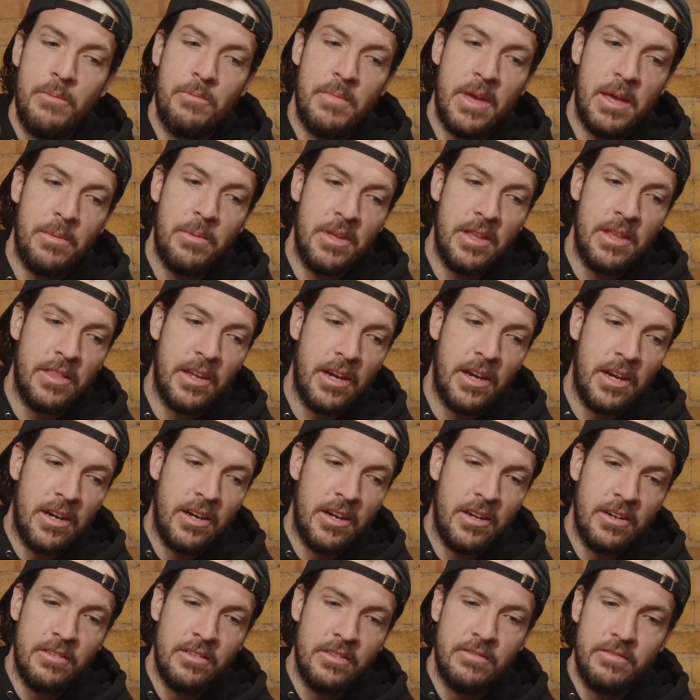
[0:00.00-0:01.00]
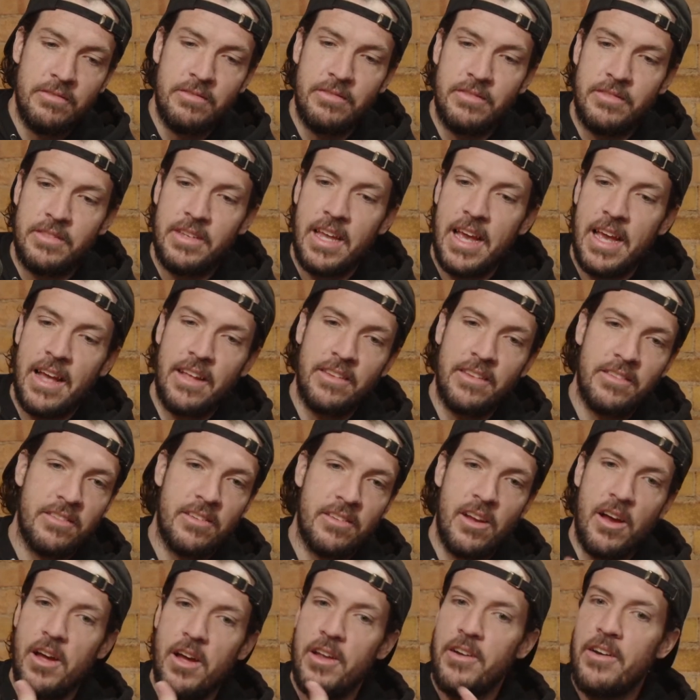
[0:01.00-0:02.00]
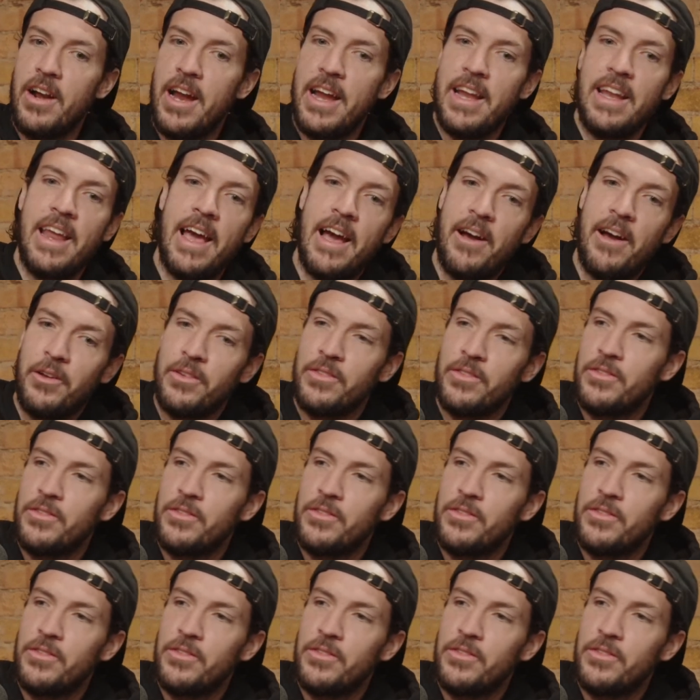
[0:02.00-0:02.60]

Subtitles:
maybe their dad's gone right now,